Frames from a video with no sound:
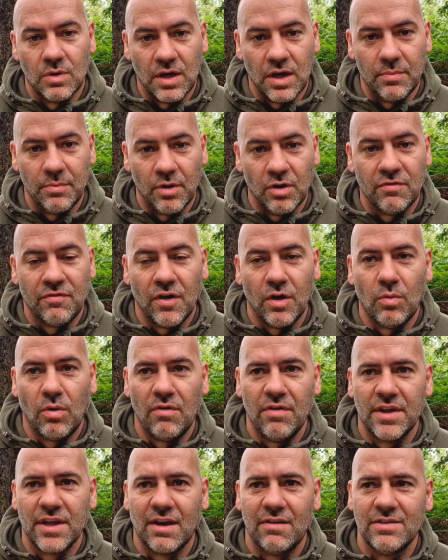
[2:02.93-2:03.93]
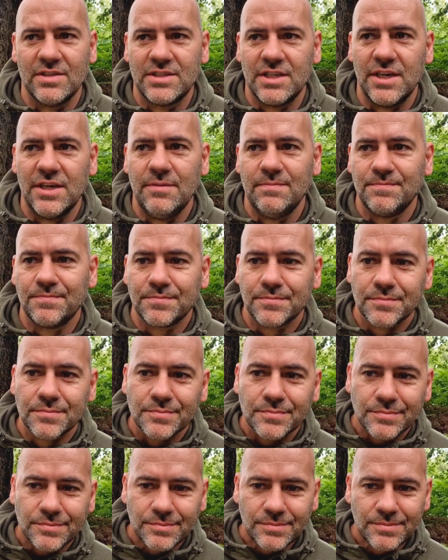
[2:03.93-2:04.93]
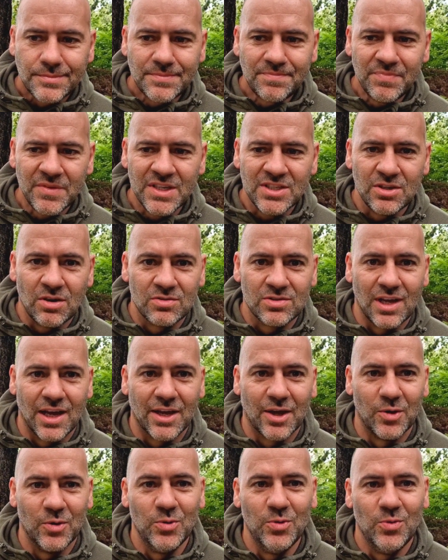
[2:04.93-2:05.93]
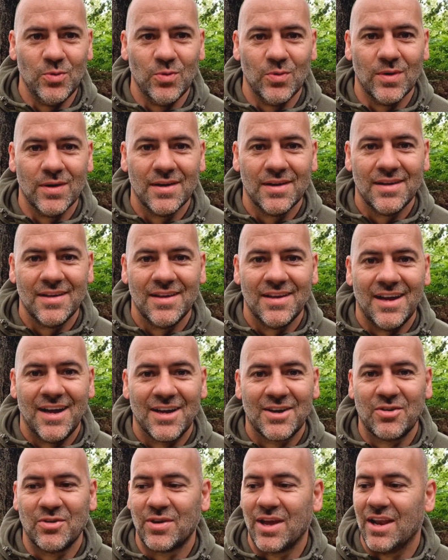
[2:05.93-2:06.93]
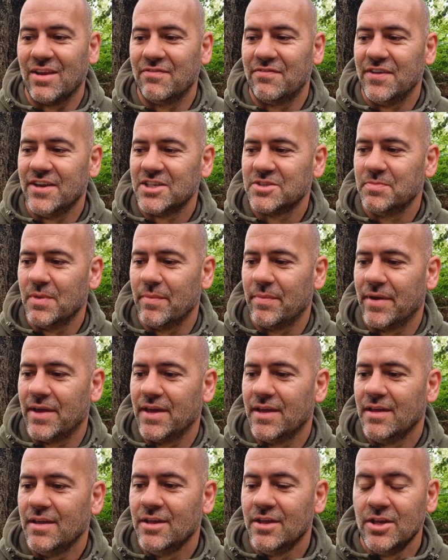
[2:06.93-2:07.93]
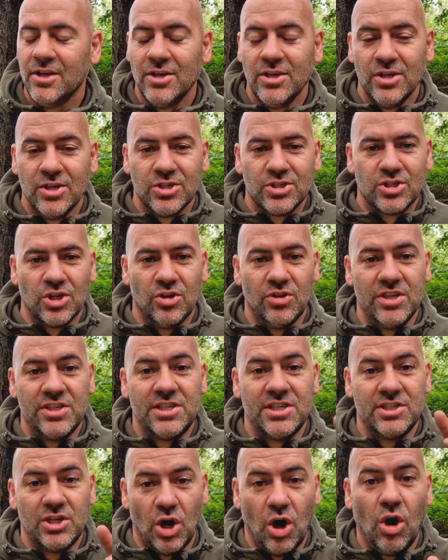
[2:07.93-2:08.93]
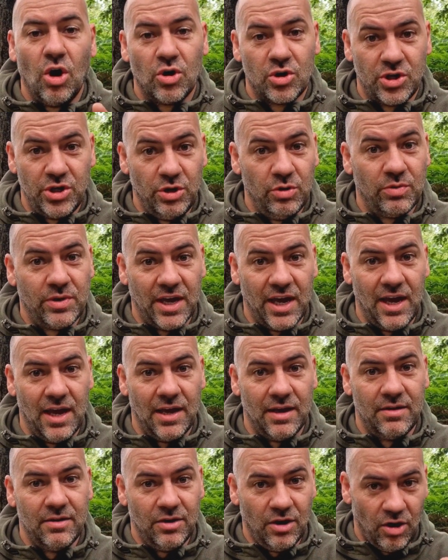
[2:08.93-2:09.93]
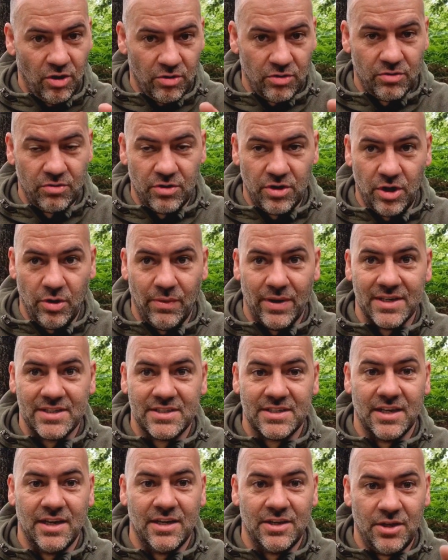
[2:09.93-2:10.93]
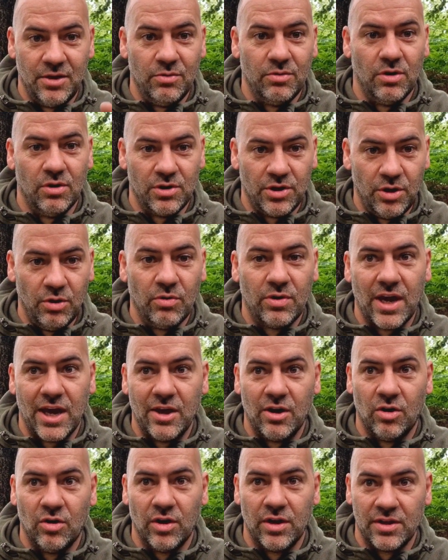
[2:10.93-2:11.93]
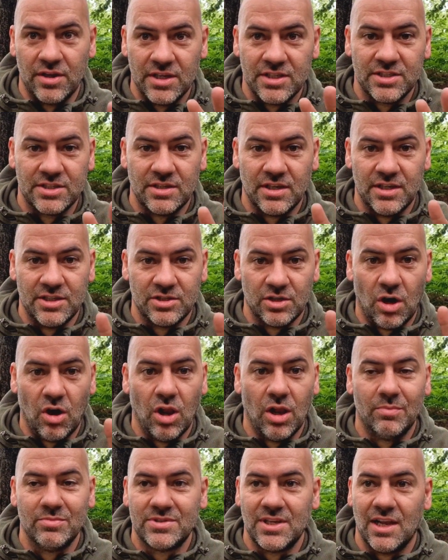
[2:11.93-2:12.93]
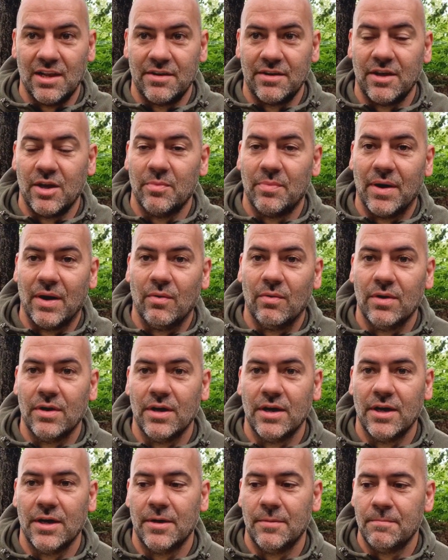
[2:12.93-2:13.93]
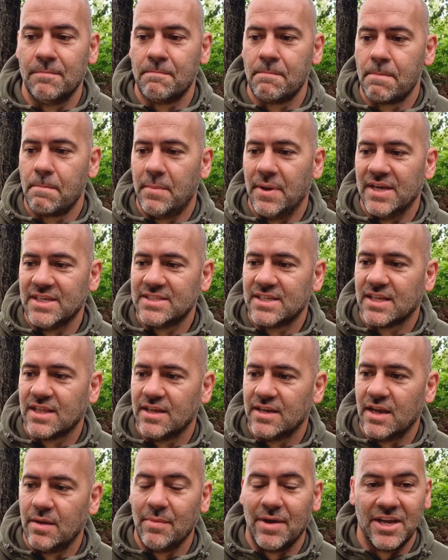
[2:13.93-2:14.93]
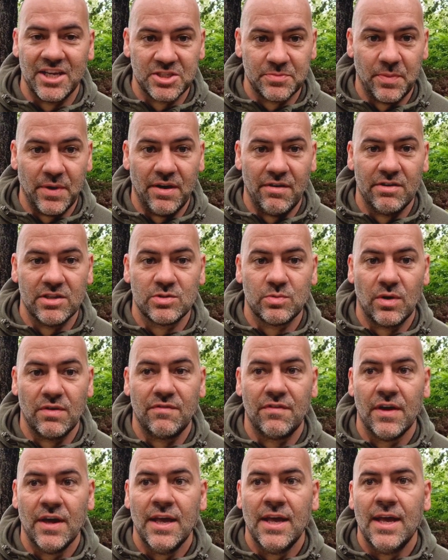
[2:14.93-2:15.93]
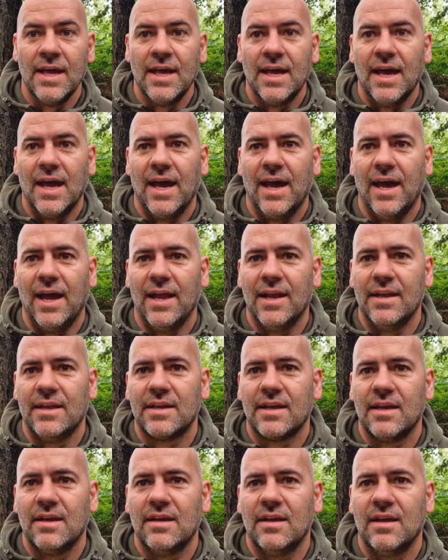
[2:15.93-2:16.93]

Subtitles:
no fault warranty guarantee. So I was like, ooh, I could get it fixed maybe. So this is Hawke UK, not USA. UK only is all I'm telling you about, basically today, my experience with. And